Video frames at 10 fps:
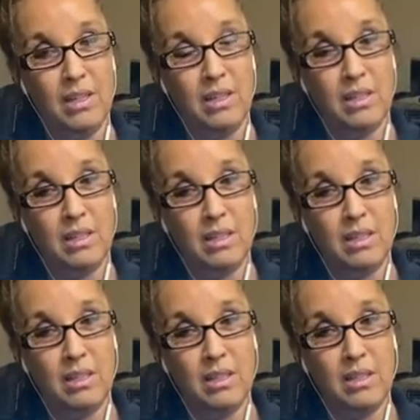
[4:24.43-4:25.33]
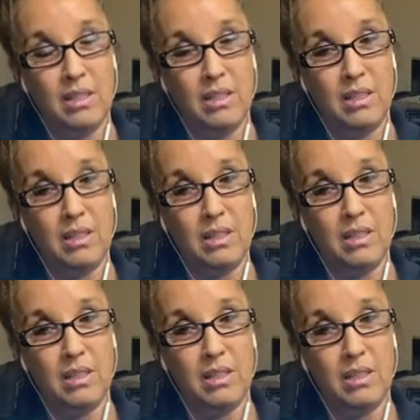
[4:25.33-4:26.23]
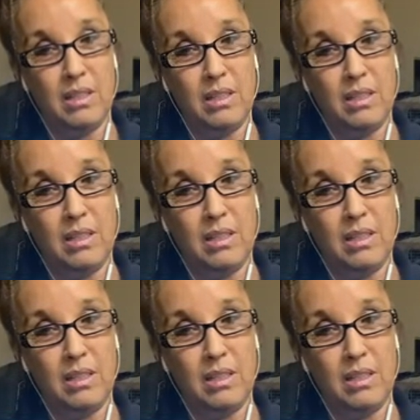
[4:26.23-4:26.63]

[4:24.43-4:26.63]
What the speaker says: (no one is talking)